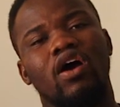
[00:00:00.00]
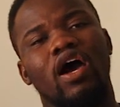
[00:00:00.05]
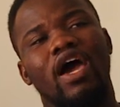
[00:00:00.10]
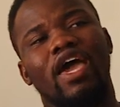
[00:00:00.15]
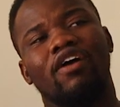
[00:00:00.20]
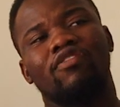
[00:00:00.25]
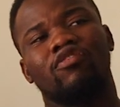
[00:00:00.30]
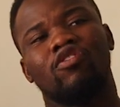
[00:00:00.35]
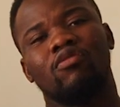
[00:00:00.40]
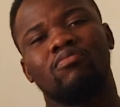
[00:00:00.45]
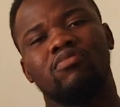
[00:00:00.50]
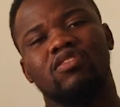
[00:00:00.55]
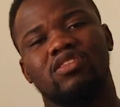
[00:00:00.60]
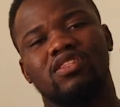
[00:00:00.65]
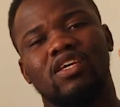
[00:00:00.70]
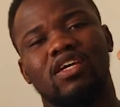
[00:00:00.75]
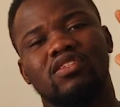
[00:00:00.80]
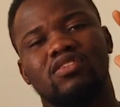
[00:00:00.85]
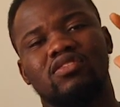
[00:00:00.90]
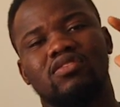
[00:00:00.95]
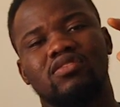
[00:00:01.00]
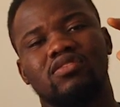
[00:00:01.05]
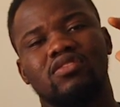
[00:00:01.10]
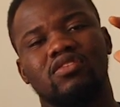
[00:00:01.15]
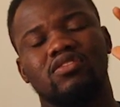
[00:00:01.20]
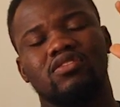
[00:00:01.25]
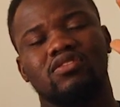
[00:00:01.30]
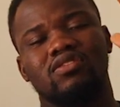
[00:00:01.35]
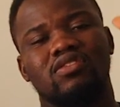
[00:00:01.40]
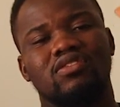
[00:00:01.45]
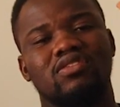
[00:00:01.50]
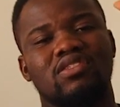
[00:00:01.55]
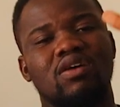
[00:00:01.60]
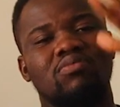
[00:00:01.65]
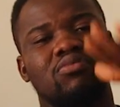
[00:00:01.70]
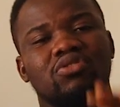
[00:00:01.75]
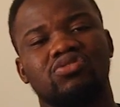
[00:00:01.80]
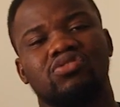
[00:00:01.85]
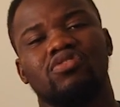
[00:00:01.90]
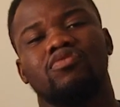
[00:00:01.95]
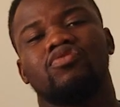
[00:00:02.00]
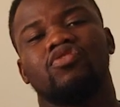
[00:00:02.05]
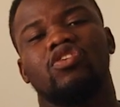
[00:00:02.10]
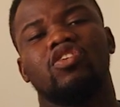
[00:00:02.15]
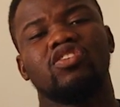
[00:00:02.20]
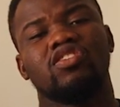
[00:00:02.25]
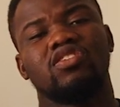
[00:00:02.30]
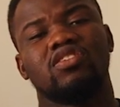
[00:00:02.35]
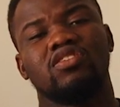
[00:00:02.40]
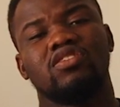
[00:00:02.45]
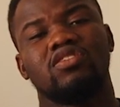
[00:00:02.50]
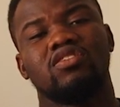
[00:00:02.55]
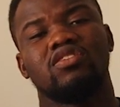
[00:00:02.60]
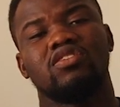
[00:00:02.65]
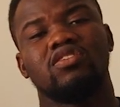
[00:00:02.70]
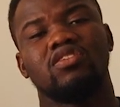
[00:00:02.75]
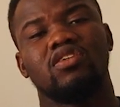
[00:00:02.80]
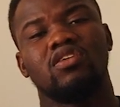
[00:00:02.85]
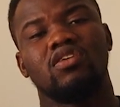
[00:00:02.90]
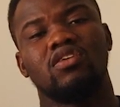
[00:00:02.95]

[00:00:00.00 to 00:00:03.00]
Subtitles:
I have completed this amount of courses.